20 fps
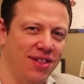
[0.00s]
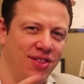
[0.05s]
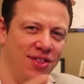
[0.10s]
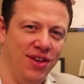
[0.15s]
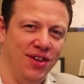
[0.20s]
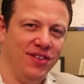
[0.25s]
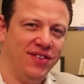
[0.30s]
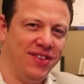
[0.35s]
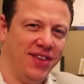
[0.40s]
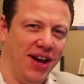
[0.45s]

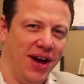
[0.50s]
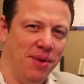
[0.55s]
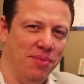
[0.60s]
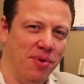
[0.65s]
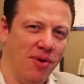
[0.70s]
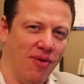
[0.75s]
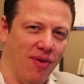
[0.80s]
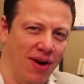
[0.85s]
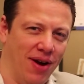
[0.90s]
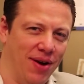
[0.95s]
This time
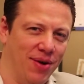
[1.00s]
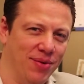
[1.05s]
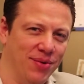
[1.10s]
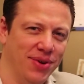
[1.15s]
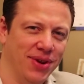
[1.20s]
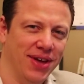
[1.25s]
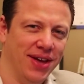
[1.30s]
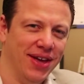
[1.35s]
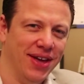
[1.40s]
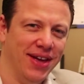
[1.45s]

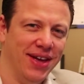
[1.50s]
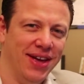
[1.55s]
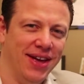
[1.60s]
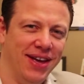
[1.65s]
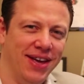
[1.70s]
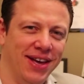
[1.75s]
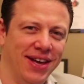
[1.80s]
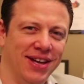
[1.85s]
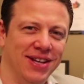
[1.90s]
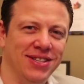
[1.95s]
around,
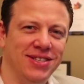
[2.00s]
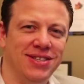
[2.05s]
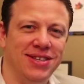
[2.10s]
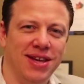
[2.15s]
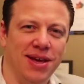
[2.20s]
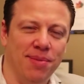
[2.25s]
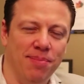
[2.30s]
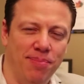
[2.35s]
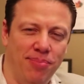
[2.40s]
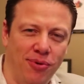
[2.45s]
it's
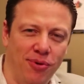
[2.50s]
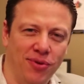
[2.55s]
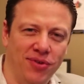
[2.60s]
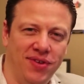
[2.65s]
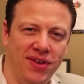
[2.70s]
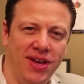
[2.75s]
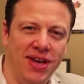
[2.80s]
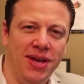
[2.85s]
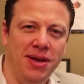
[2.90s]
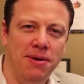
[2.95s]

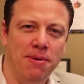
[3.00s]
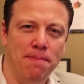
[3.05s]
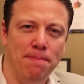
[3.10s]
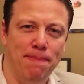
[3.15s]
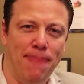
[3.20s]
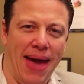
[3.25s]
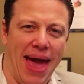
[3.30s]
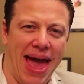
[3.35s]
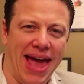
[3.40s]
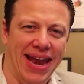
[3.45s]
Boosie
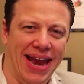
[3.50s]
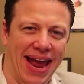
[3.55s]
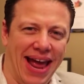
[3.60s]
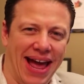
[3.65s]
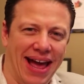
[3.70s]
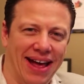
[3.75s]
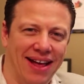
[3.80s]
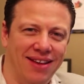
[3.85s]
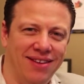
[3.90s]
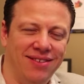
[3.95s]

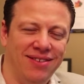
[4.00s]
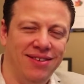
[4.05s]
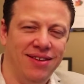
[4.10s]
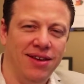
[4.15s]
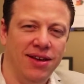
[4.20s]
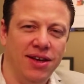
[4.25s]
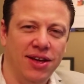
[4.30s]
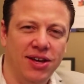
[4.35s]
Badazz